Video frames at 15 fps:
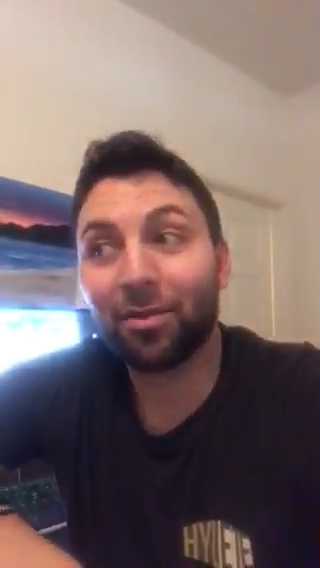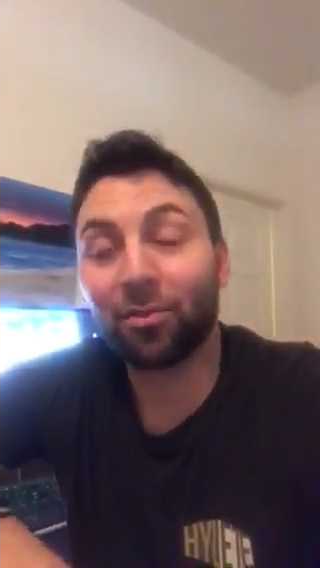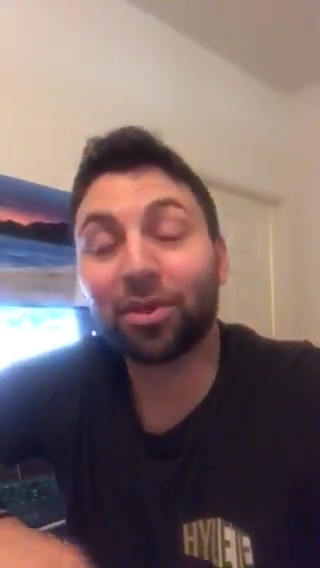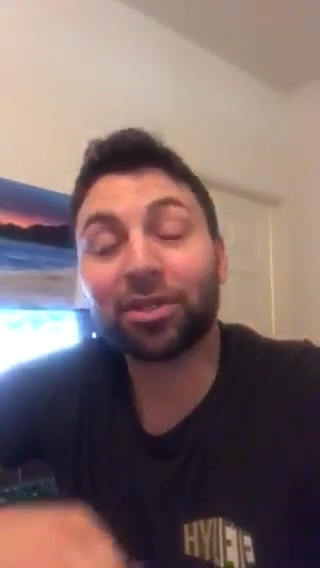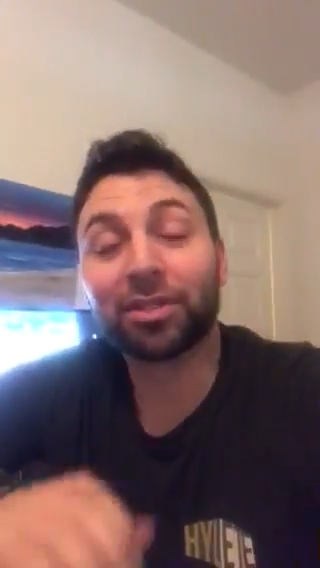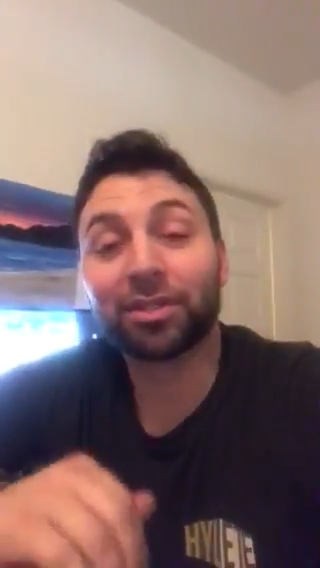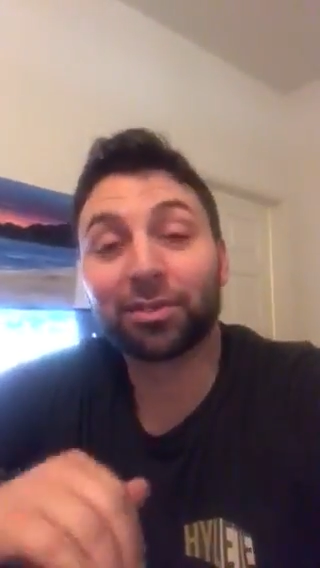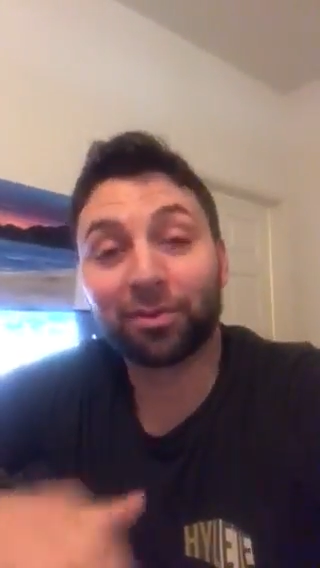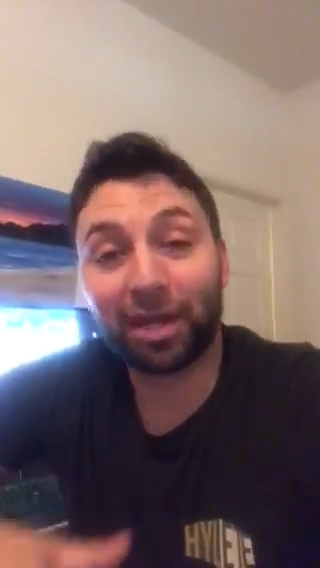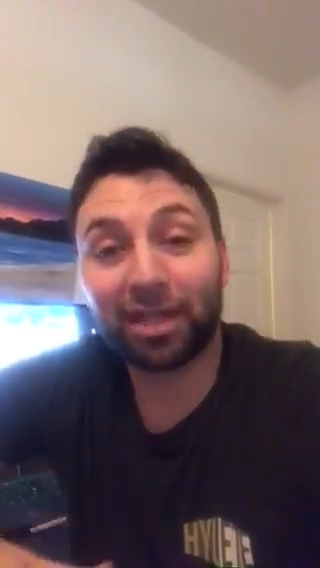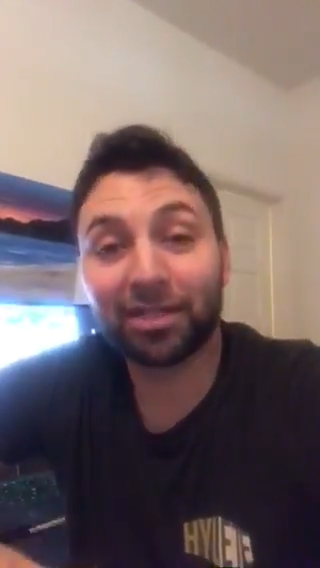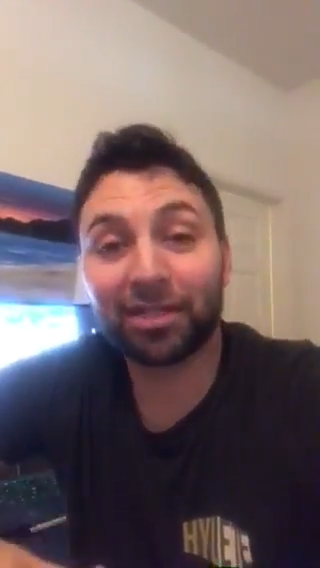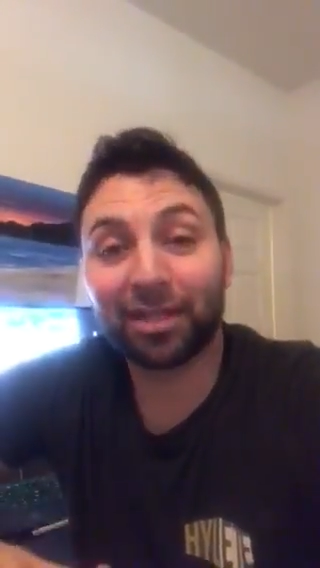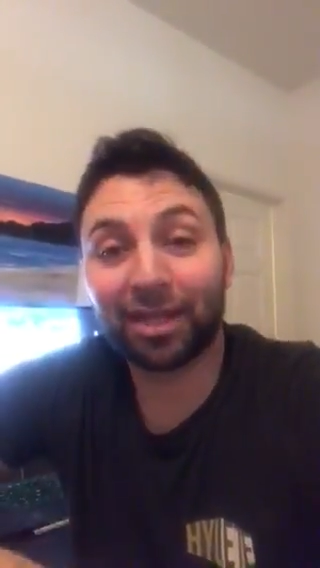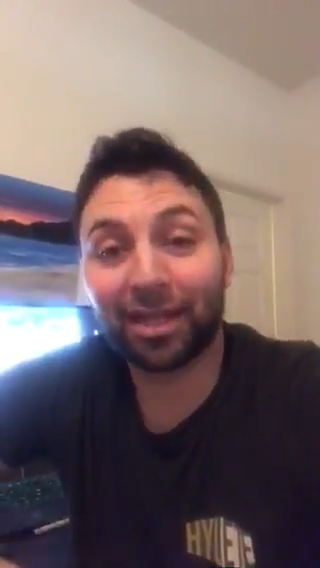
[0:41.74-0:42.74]
what's
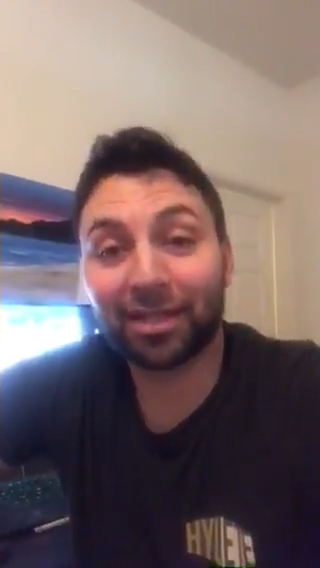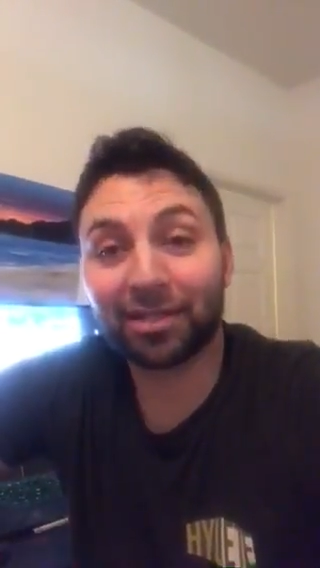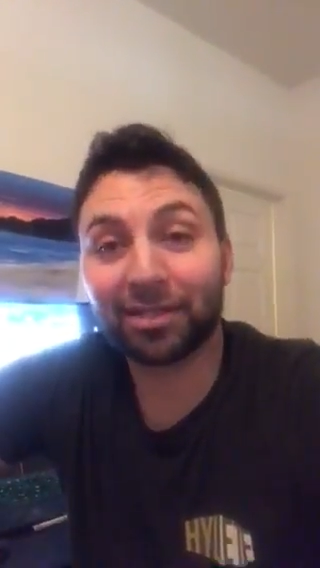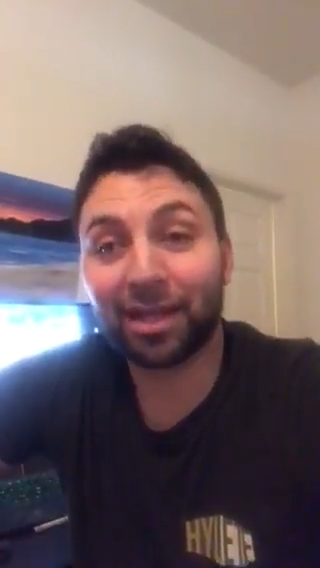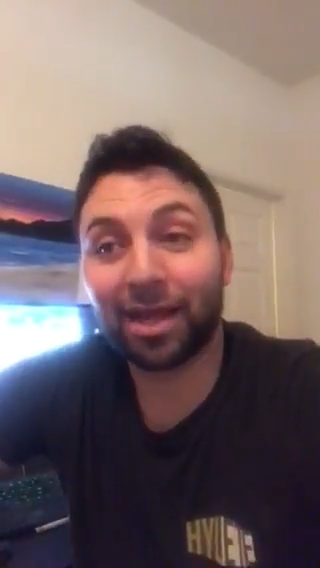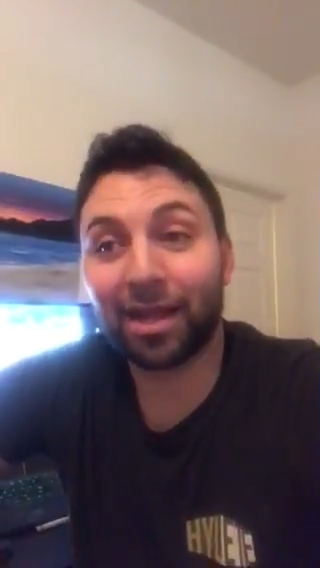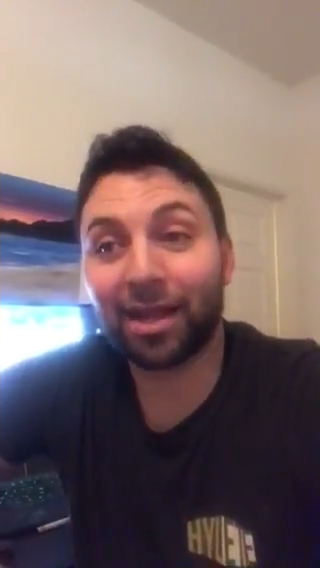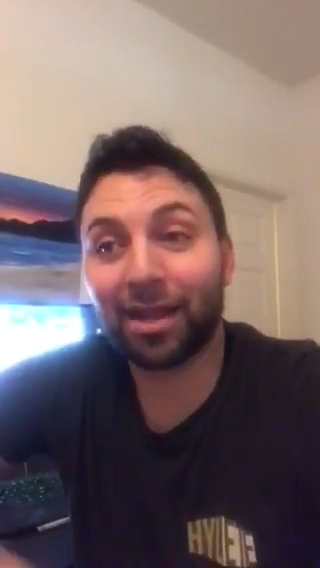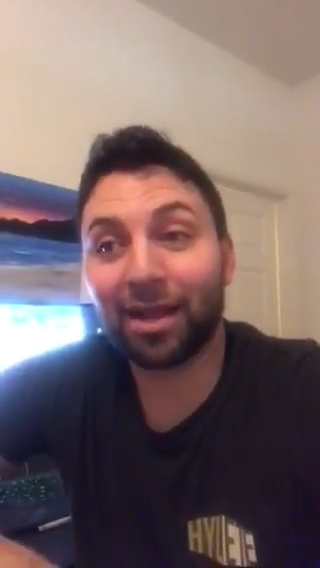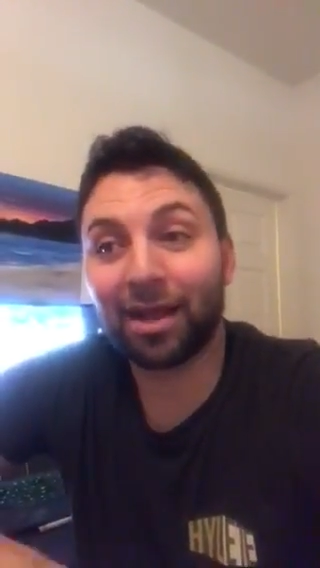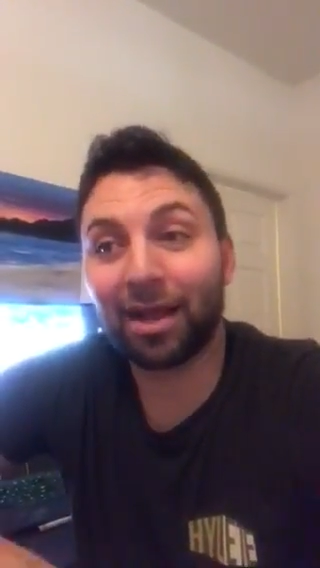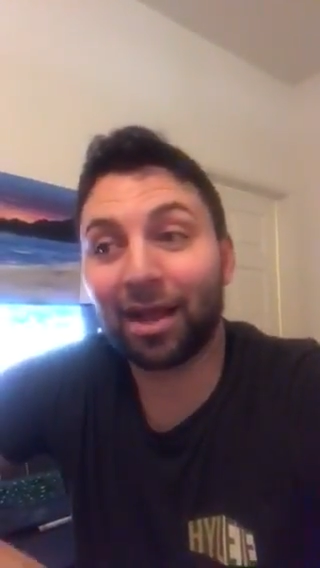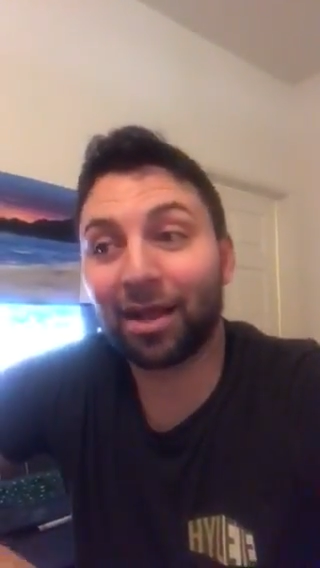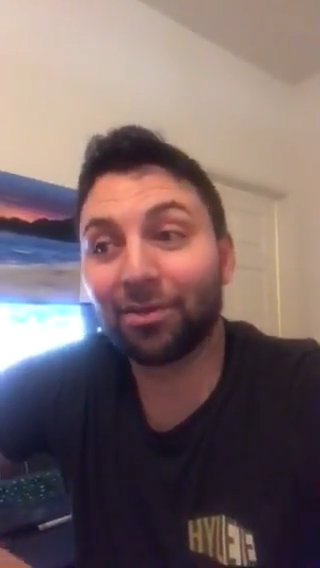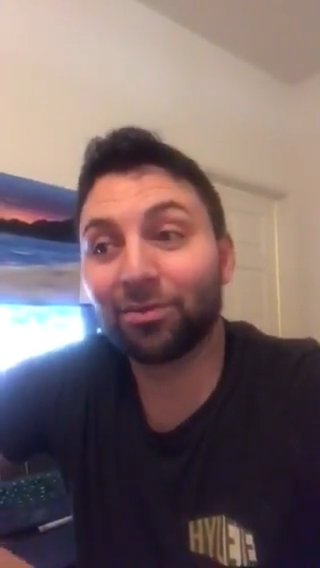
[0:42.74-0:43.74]
crazy is that
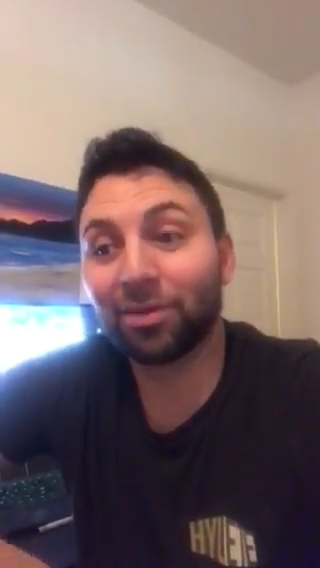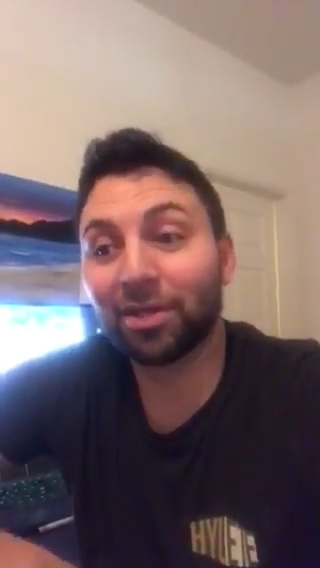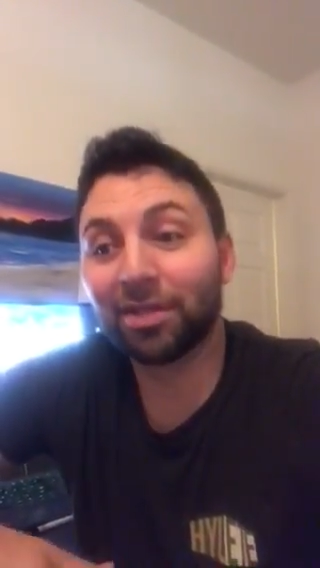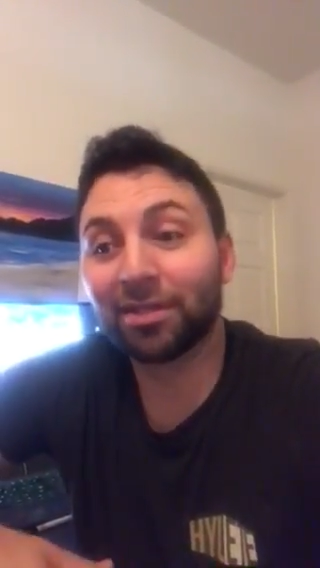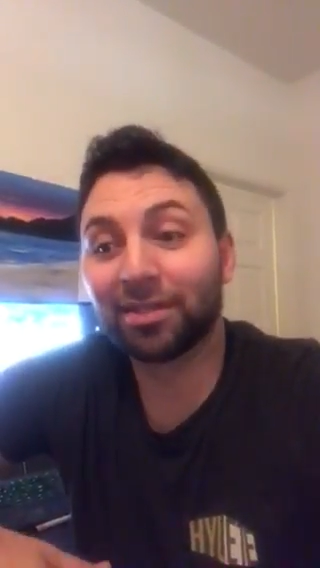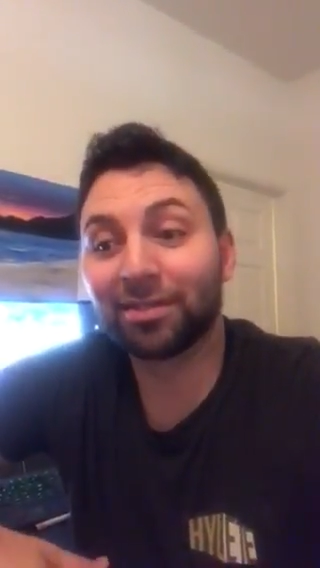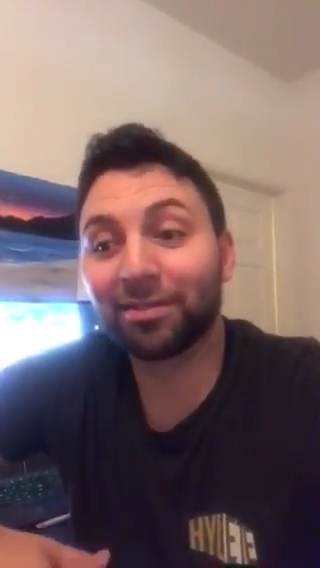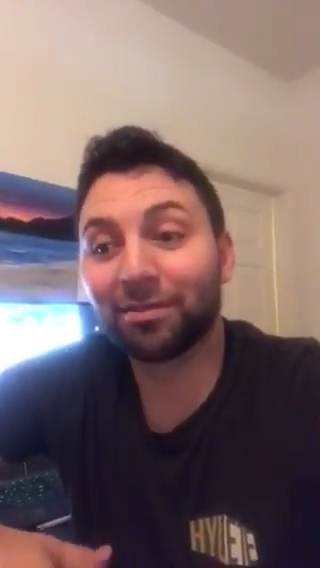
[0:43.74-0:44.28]
I was